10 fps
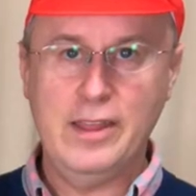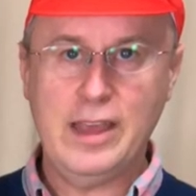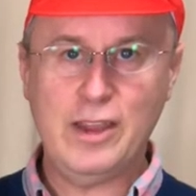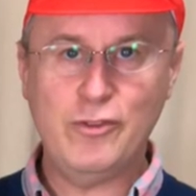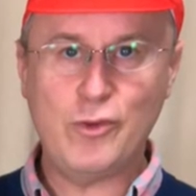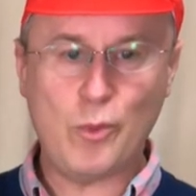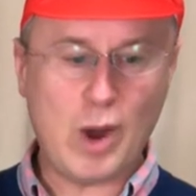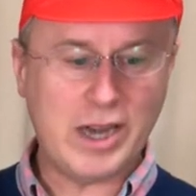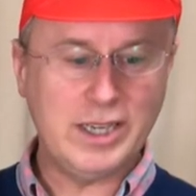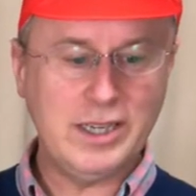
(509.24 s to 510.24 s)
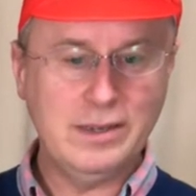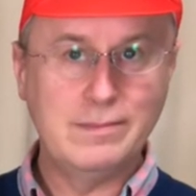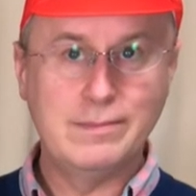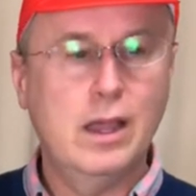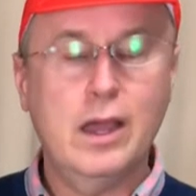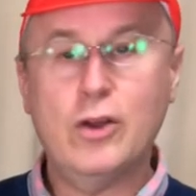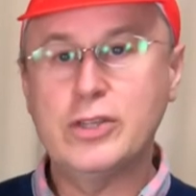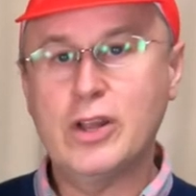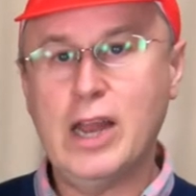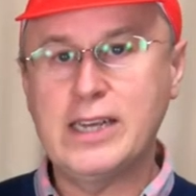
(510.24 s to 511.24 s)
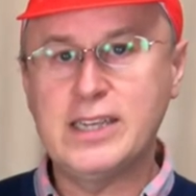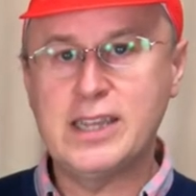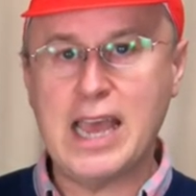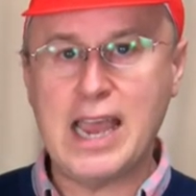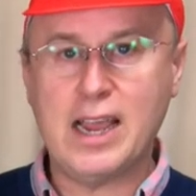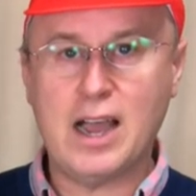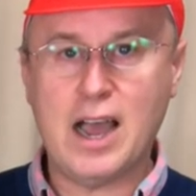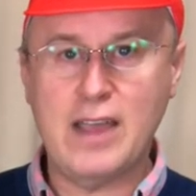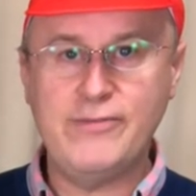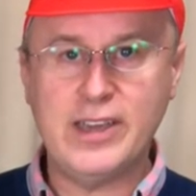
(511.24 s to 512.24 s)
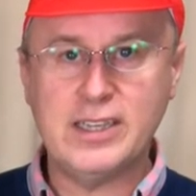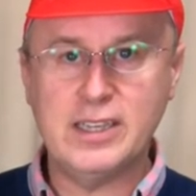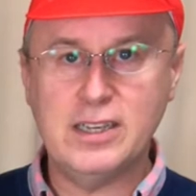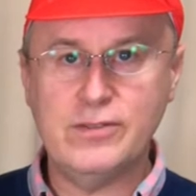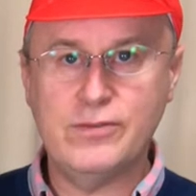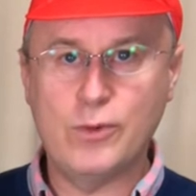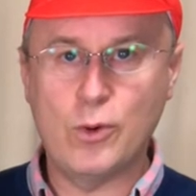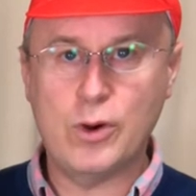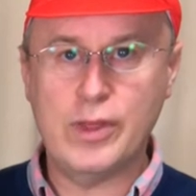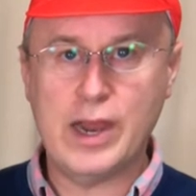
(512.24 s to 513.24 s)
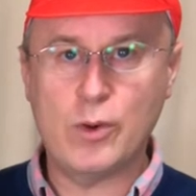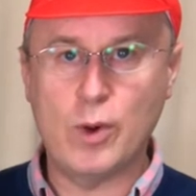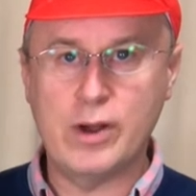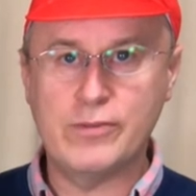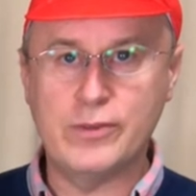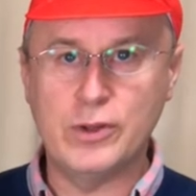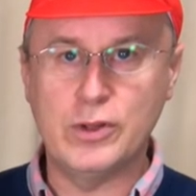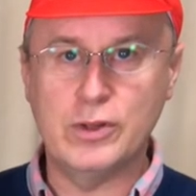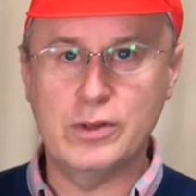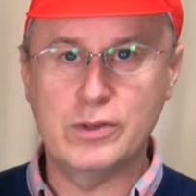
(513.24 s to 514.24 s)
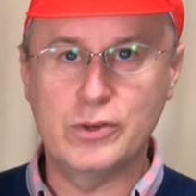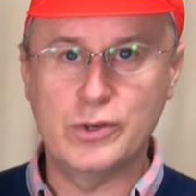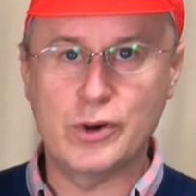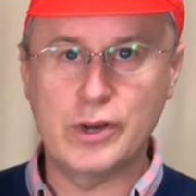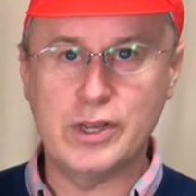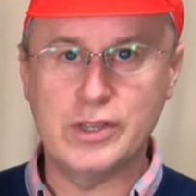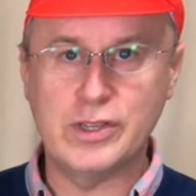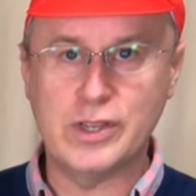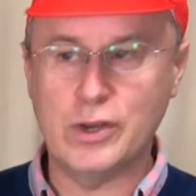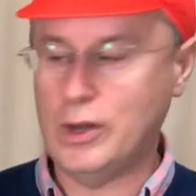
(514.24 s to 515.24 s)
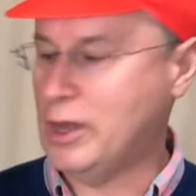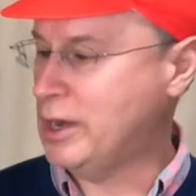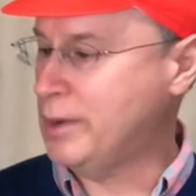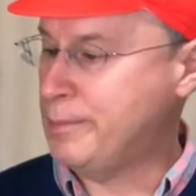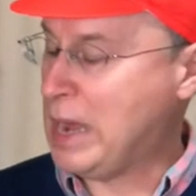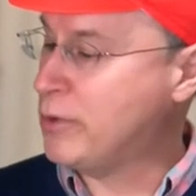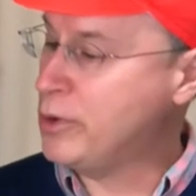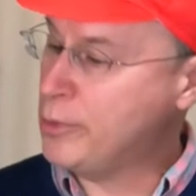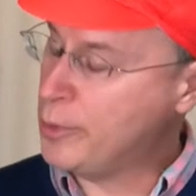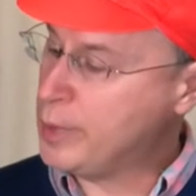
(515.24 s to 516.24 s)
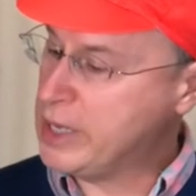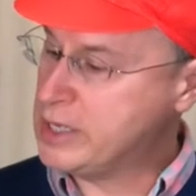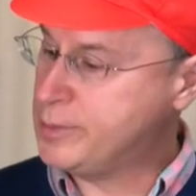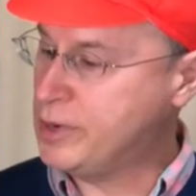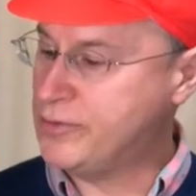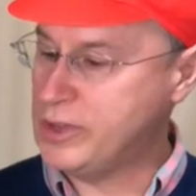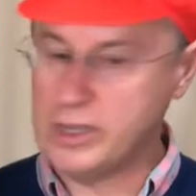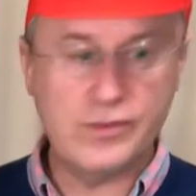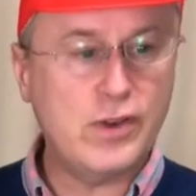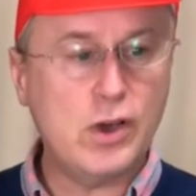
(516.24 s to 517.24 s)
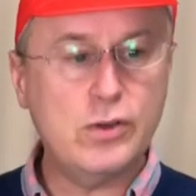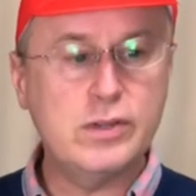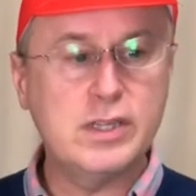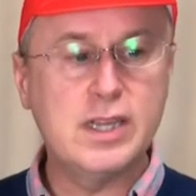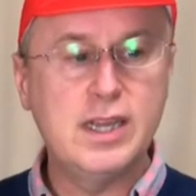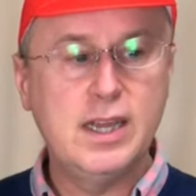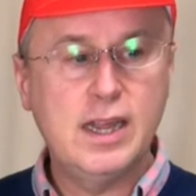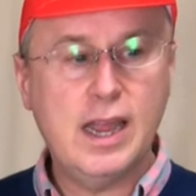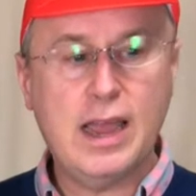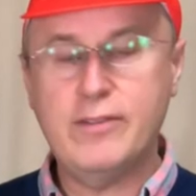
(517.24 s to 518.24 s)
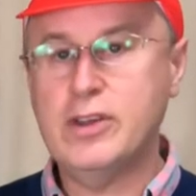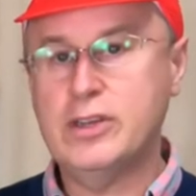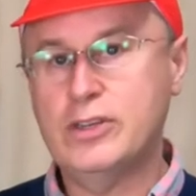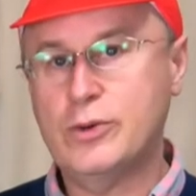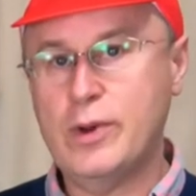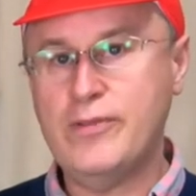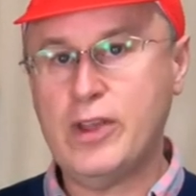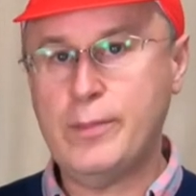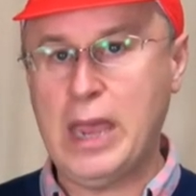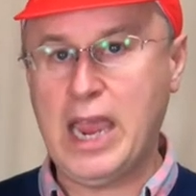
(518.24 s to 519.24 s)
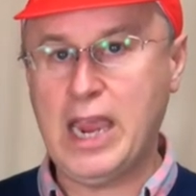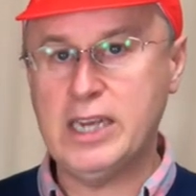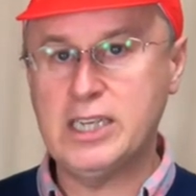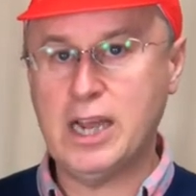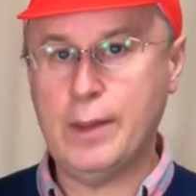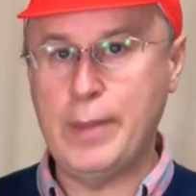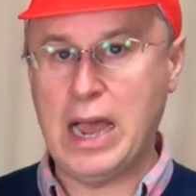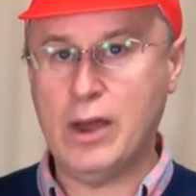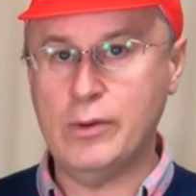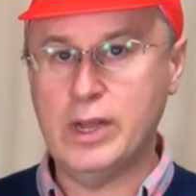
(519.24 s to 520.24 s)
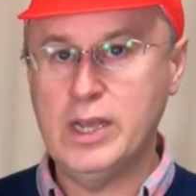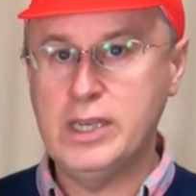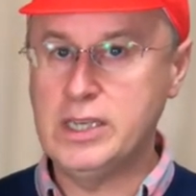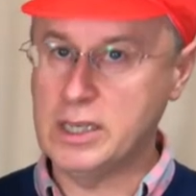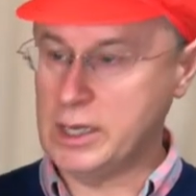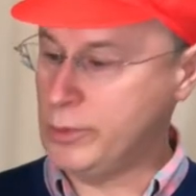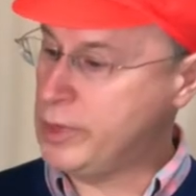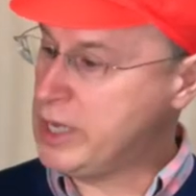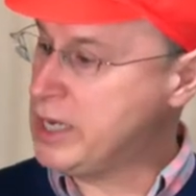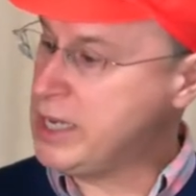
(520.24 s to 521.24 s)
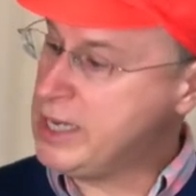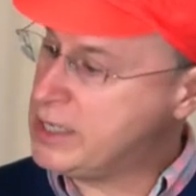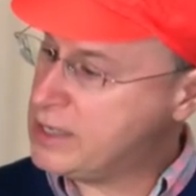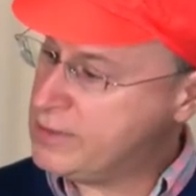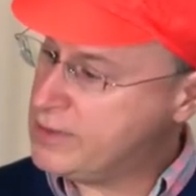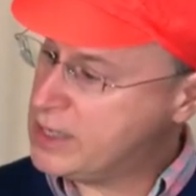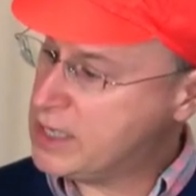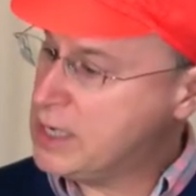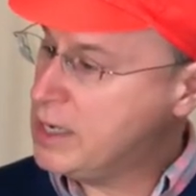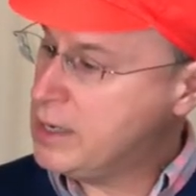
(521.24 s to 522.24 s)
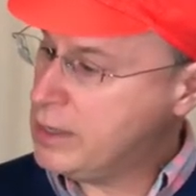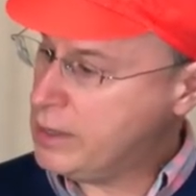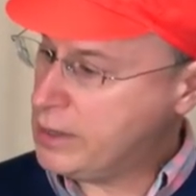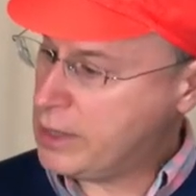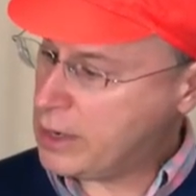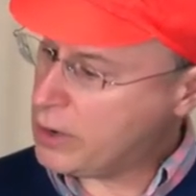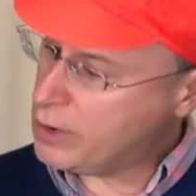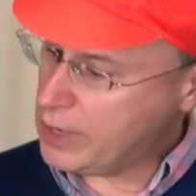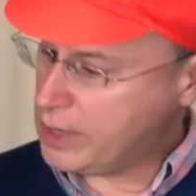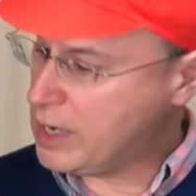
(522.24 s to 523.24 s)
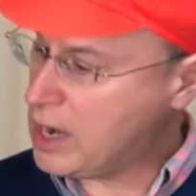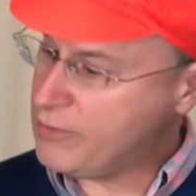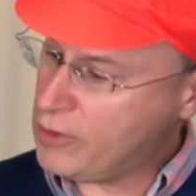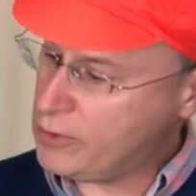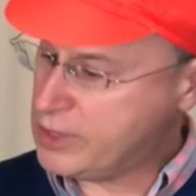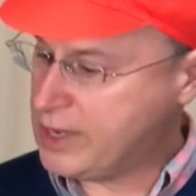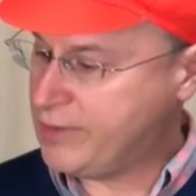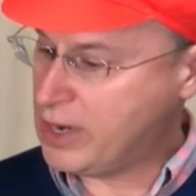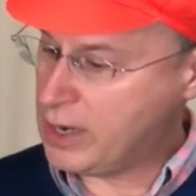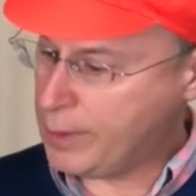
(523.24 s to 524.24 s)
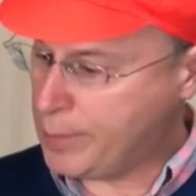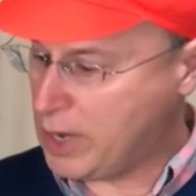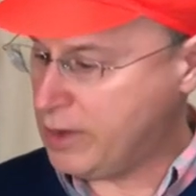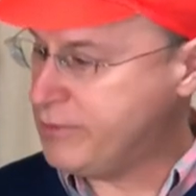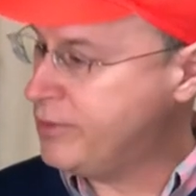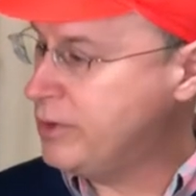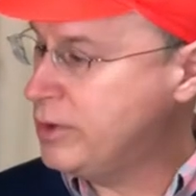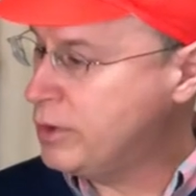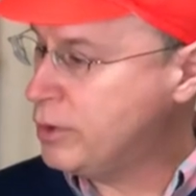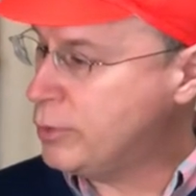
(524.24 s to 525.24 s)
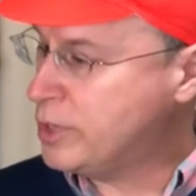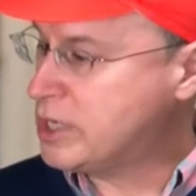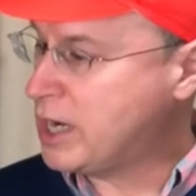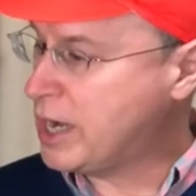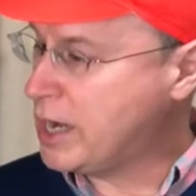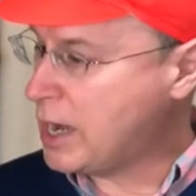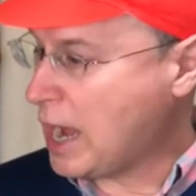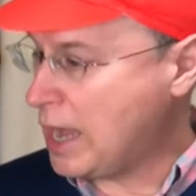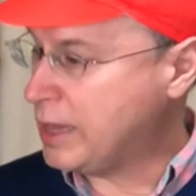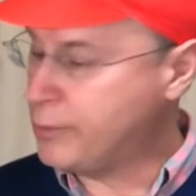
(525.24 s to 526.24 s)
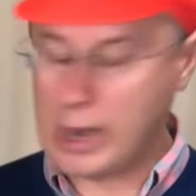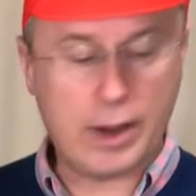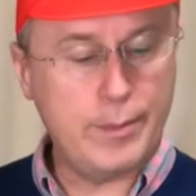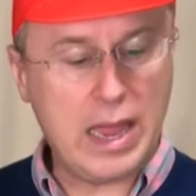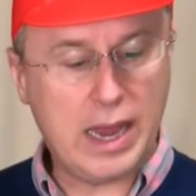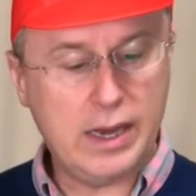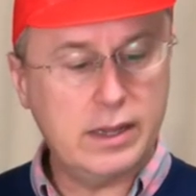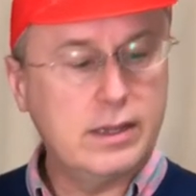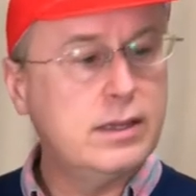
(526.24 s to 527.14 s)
Thank you for watching. I'd also like to thank iFixit for their wonderful tutorials on battery replacement for these phones. They have a terrific page about dealing with the adhesives that are in the iPhone 7 and above, which I'd highly recommend.